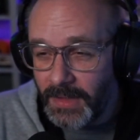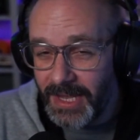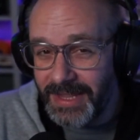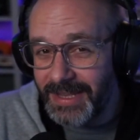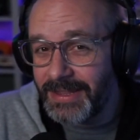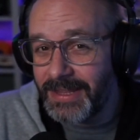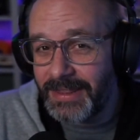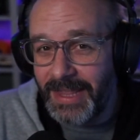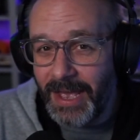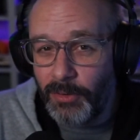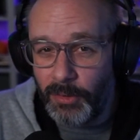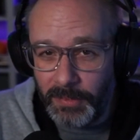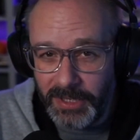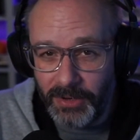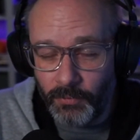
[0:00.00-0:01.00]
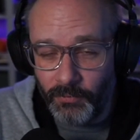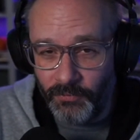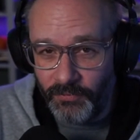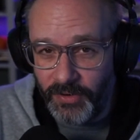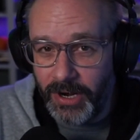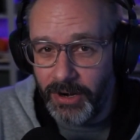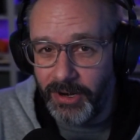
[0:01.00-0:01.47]
I think that that would be a
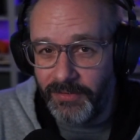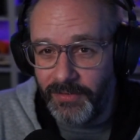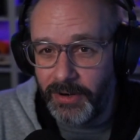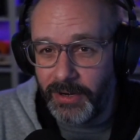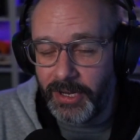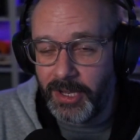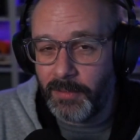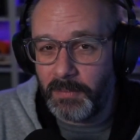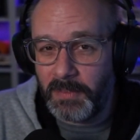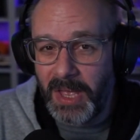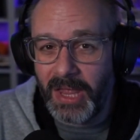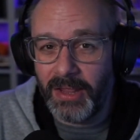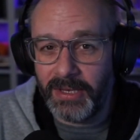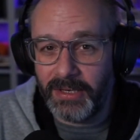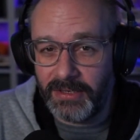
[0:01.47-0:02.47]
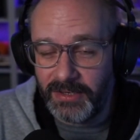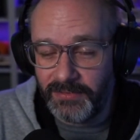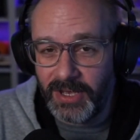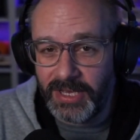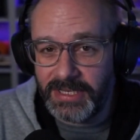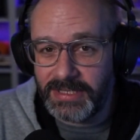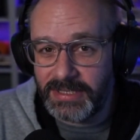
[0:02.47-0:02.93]
very, very compelling
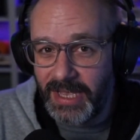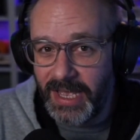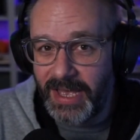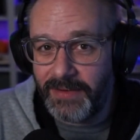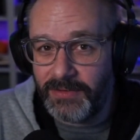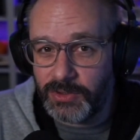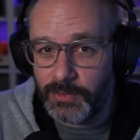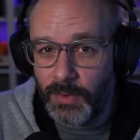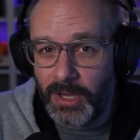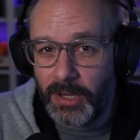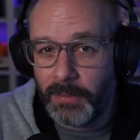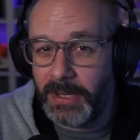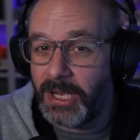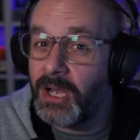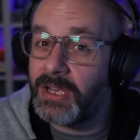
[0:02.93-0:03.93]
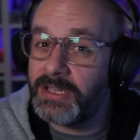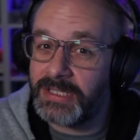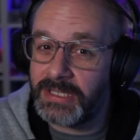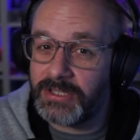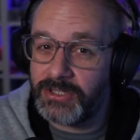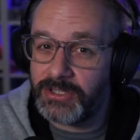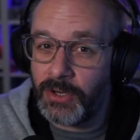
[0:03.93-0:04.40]
device to have as well because
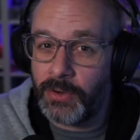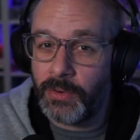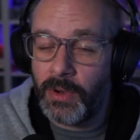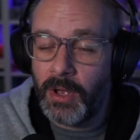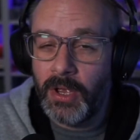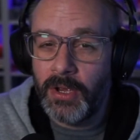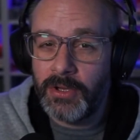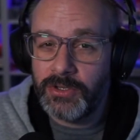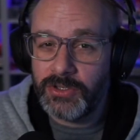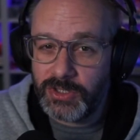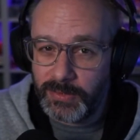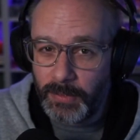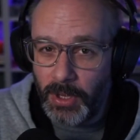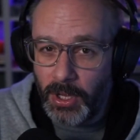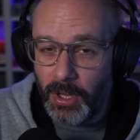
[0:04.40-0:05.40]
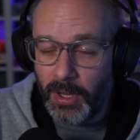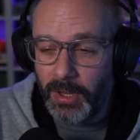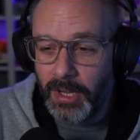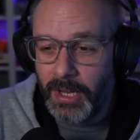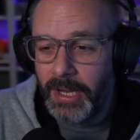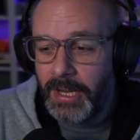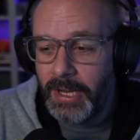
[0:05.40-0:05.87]
it's so
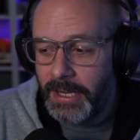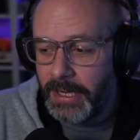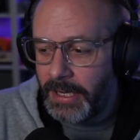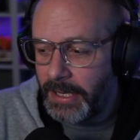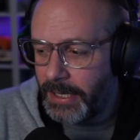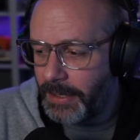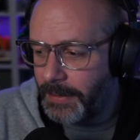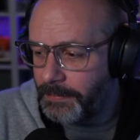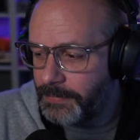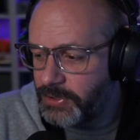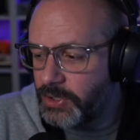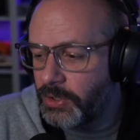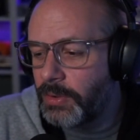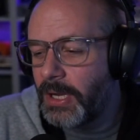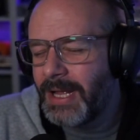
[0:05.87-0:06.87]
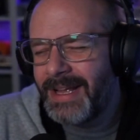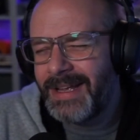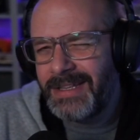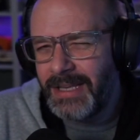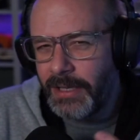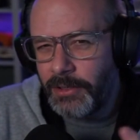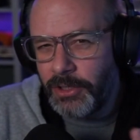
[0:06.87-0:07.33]
small. Um, so,
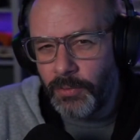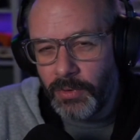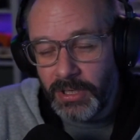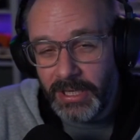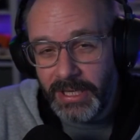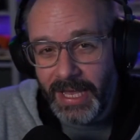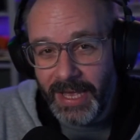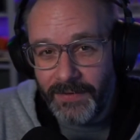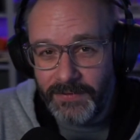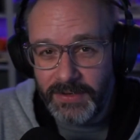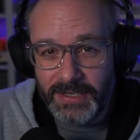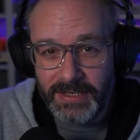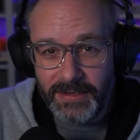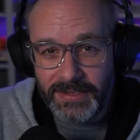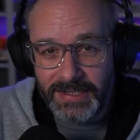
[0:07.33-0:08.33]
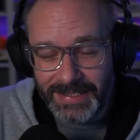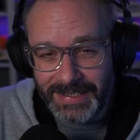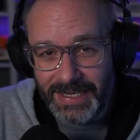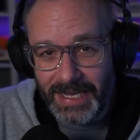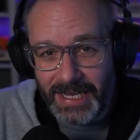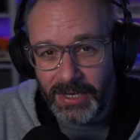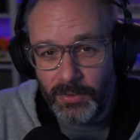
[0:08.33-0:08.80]
yet you really have to
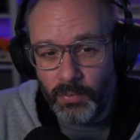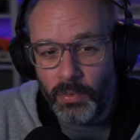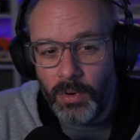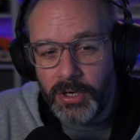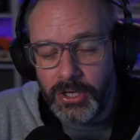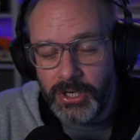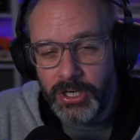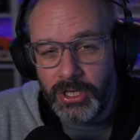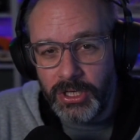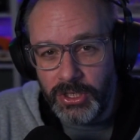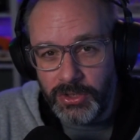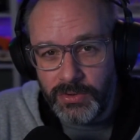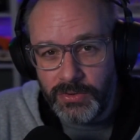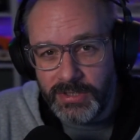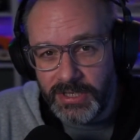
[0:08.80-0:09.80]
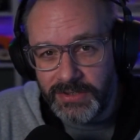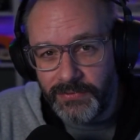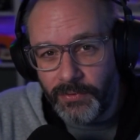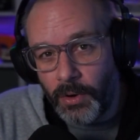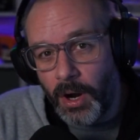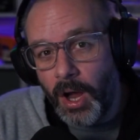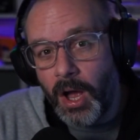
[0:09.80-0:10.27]
decide what are you going to use this
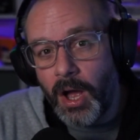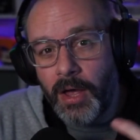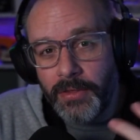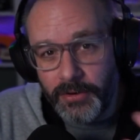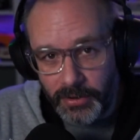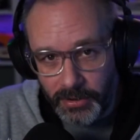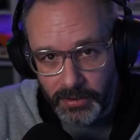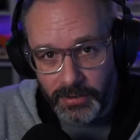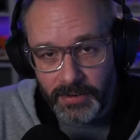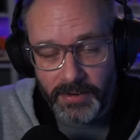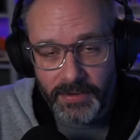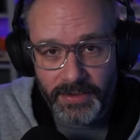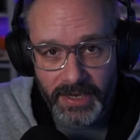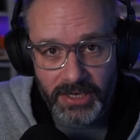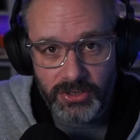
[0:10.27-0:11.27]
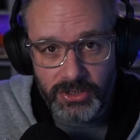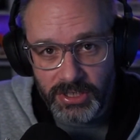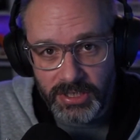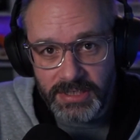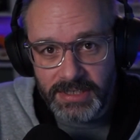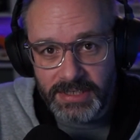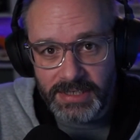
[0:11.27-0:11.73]
for other than
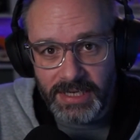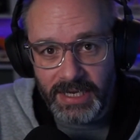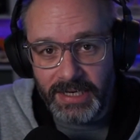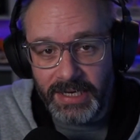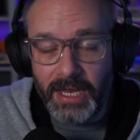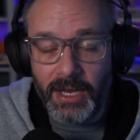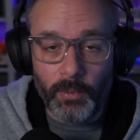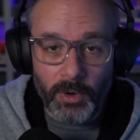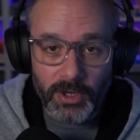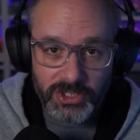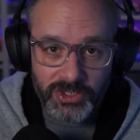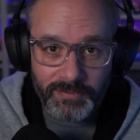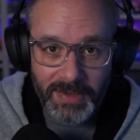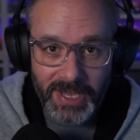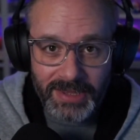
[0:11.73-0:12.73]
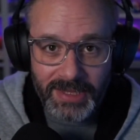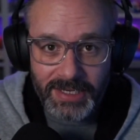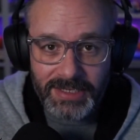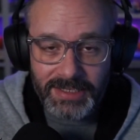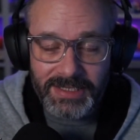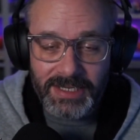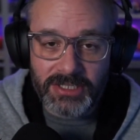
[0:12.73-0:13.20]
just Stadia. And once you've made that
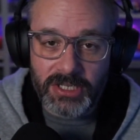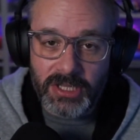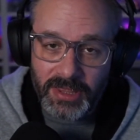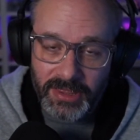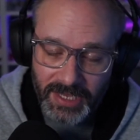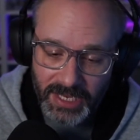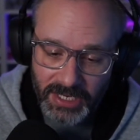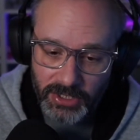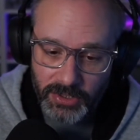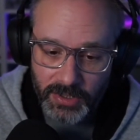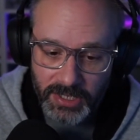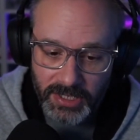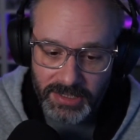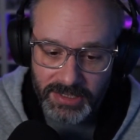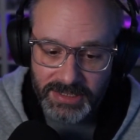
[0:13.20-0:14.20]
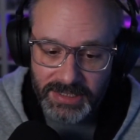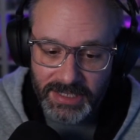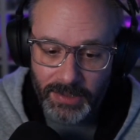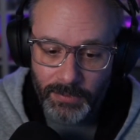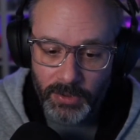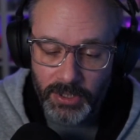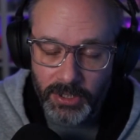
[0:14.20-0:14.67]
decision, then you can
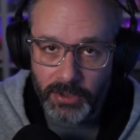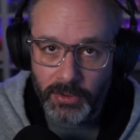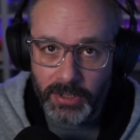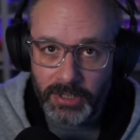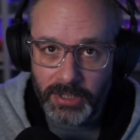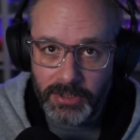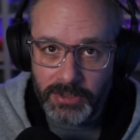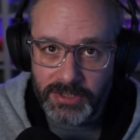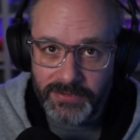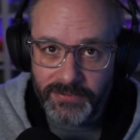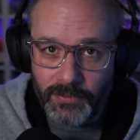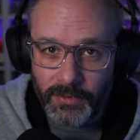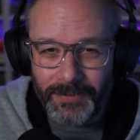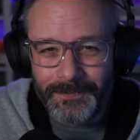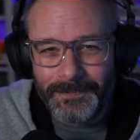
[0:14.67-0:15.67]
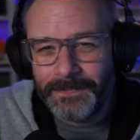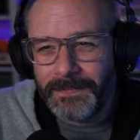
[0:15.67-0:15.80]
decide what you're going to use it for.